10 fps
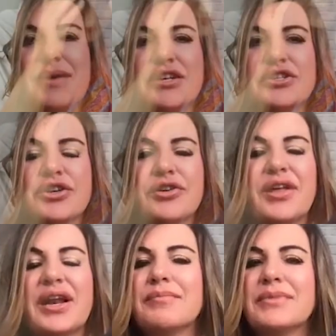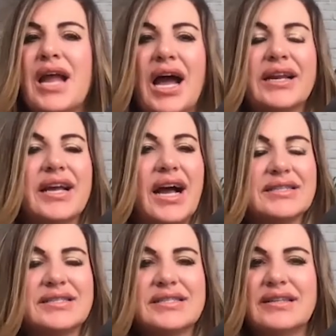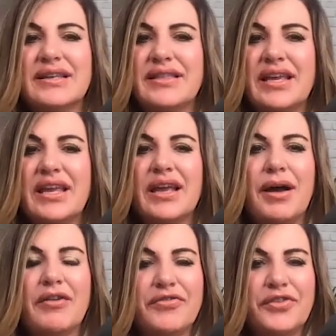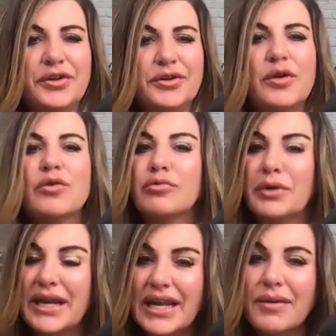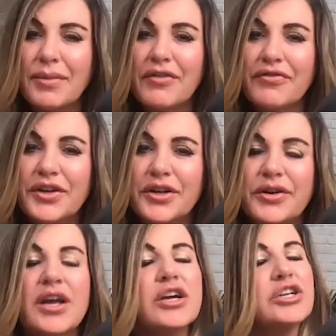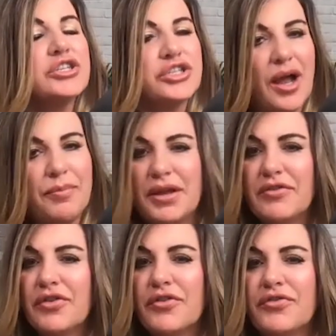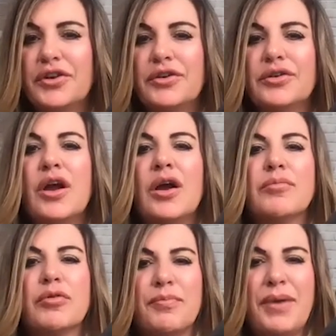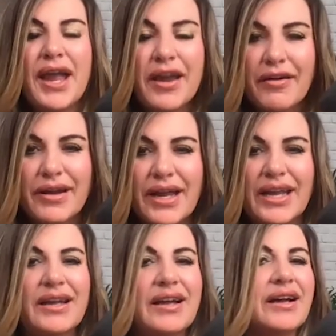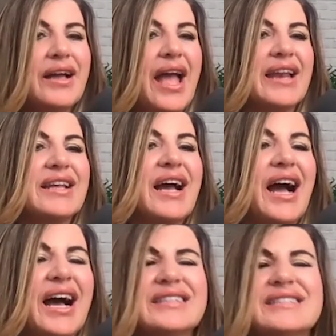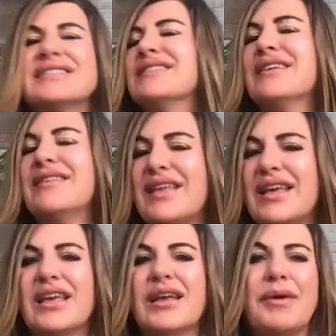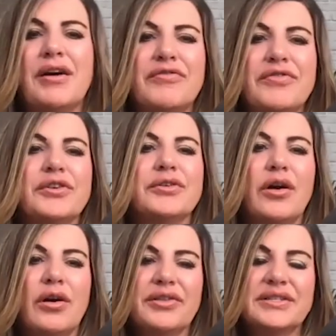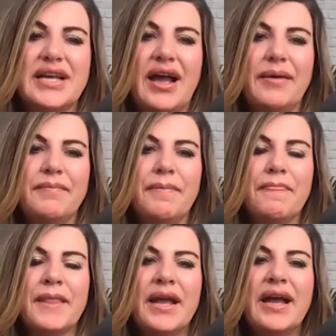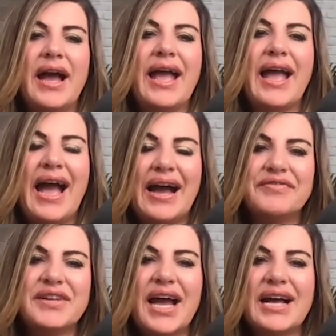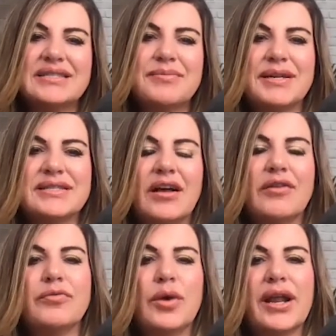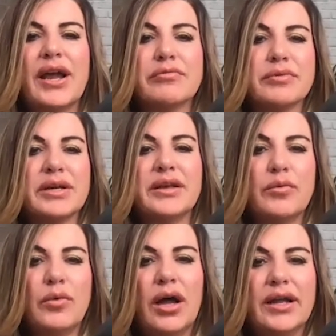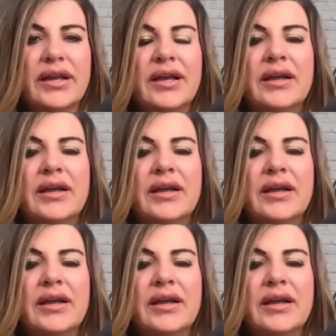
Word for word: to make sure that I'm not constantly thinking about food, reading about food, shopping for food, preparing, and constantly thinking about food all the time. I have to ask myself what I really want.